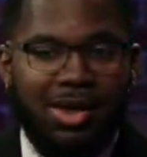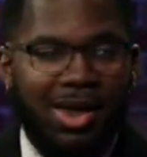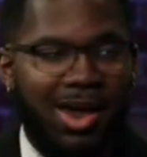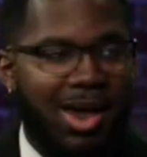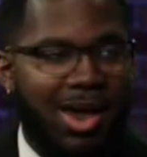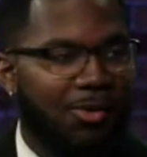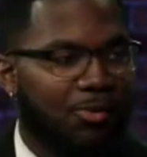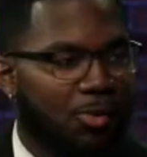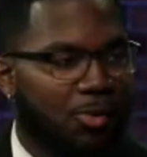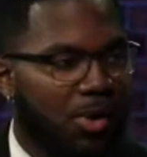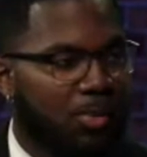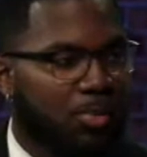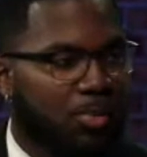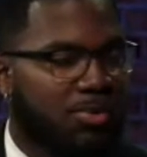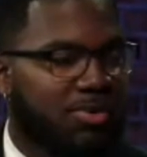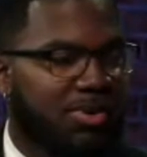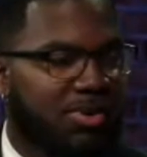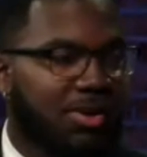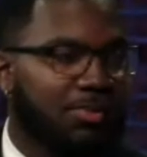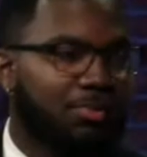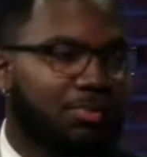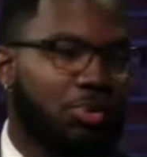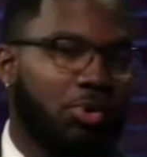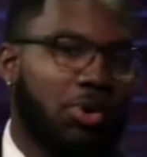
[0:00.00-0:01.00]
and
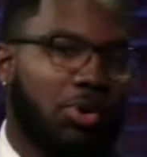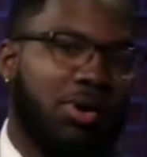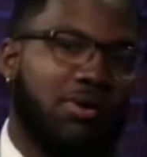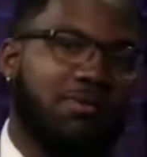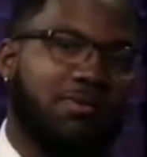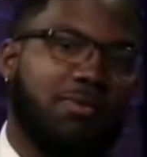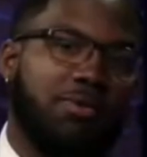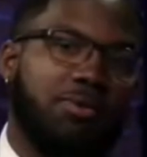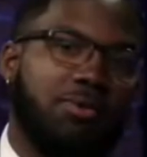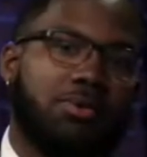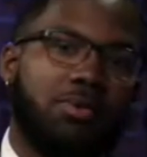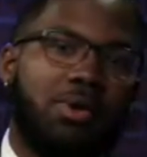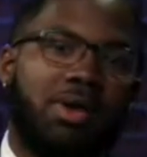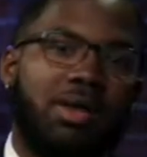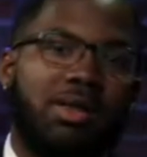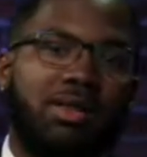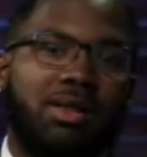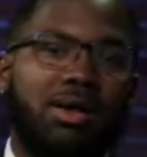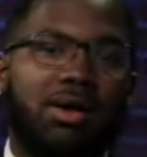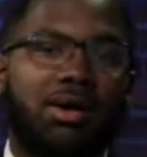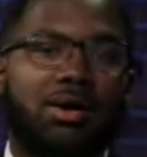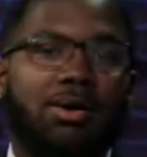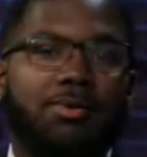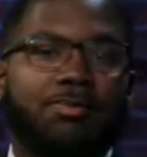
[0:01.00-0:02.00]
represent Prairie View in
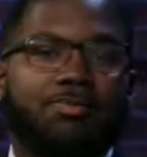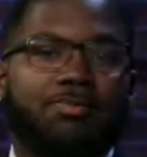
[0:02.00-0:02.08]
um,